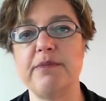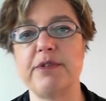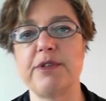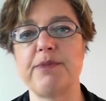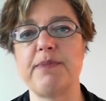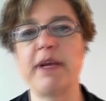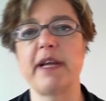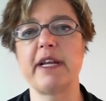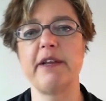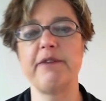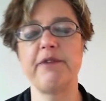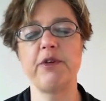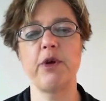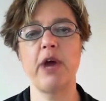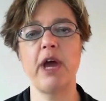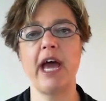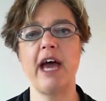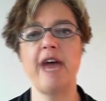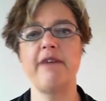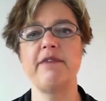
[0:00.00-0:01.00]
perspective you
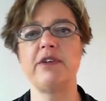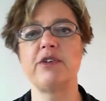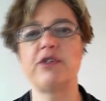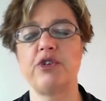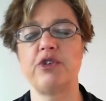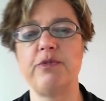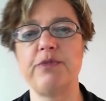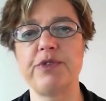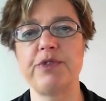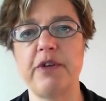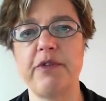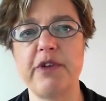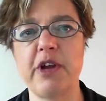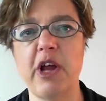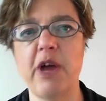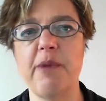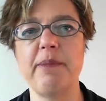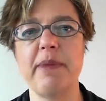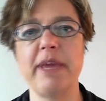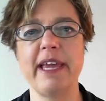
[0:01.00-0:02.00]
have in terms of
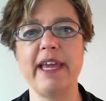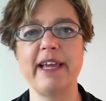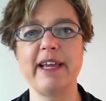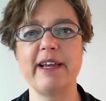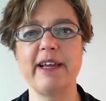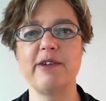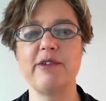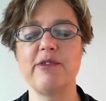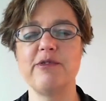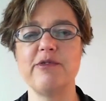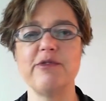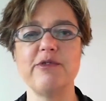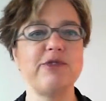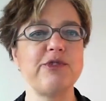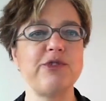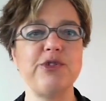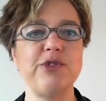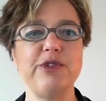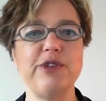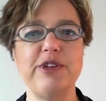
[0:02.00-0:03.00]
not being
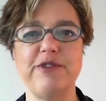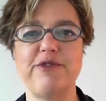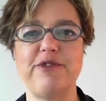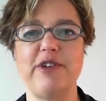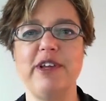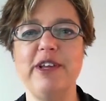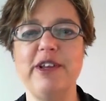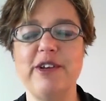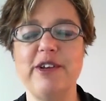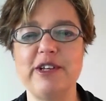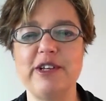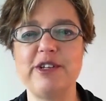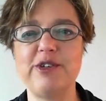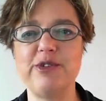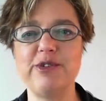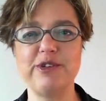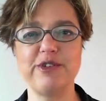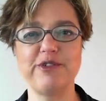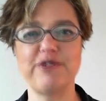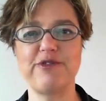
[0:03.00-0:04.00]
too different, you know, the
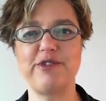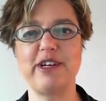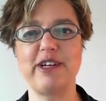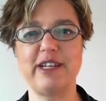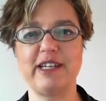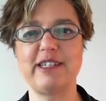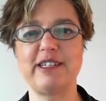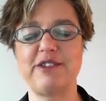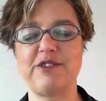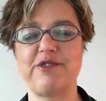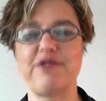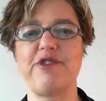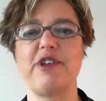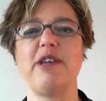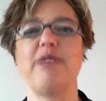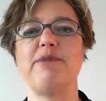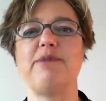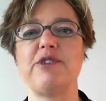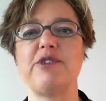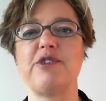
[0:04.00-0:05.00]
2 different
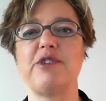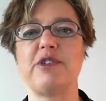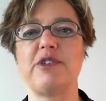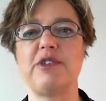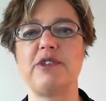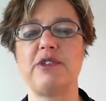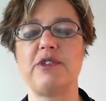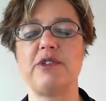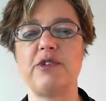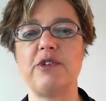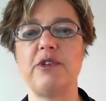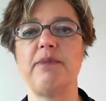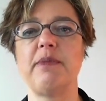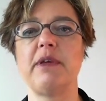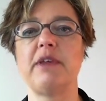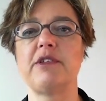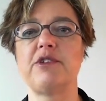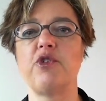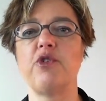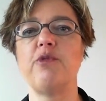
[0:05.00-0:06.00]
extremes. There's just going to be
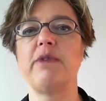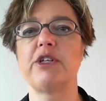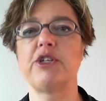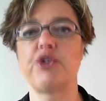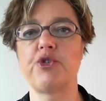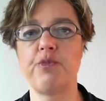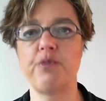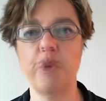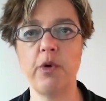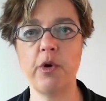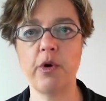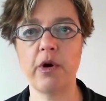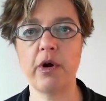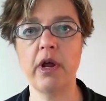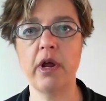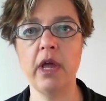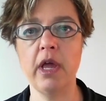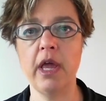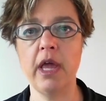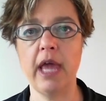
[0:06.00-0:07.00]
so much more.
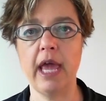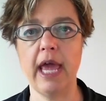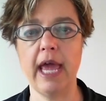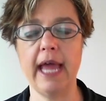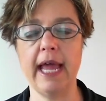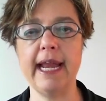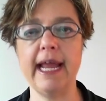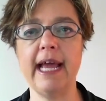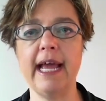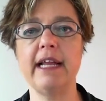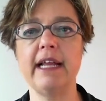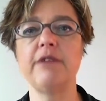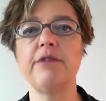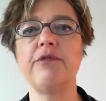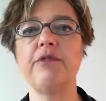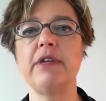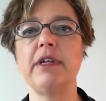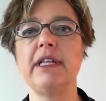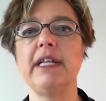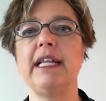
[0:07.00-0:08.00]
And that
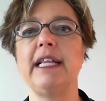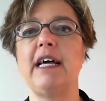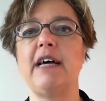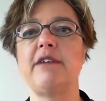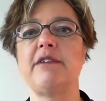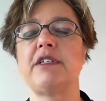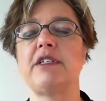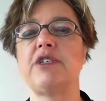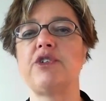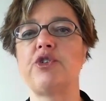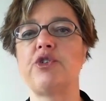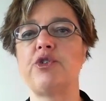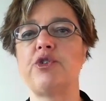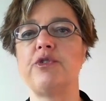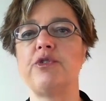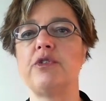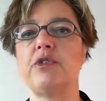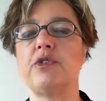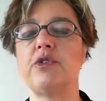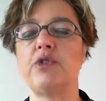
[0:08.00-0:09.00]
really allows us
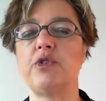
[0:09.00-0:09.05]
to